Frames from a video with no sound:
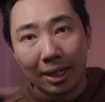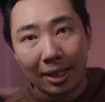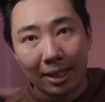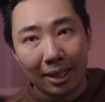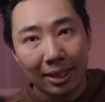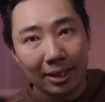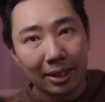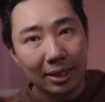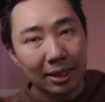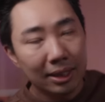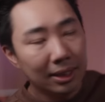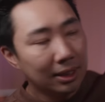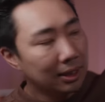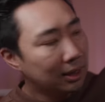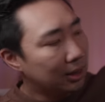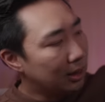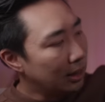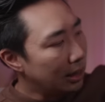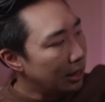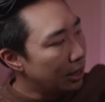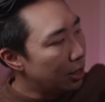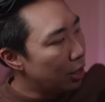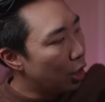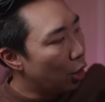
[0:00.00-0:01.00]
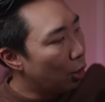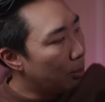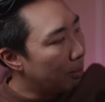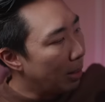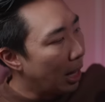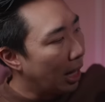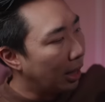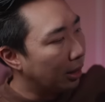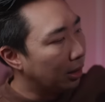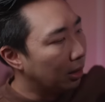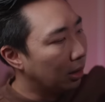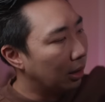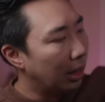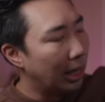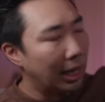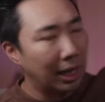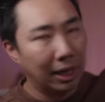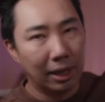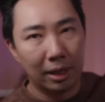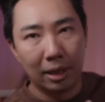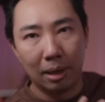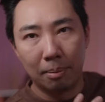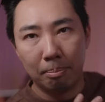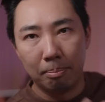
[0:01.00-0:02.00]
This is the Nomad
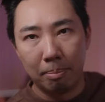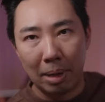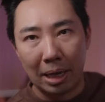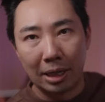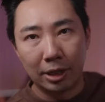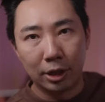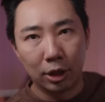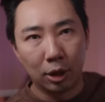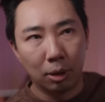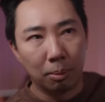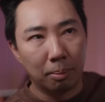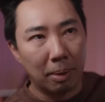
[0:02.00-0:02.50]
Lane Bento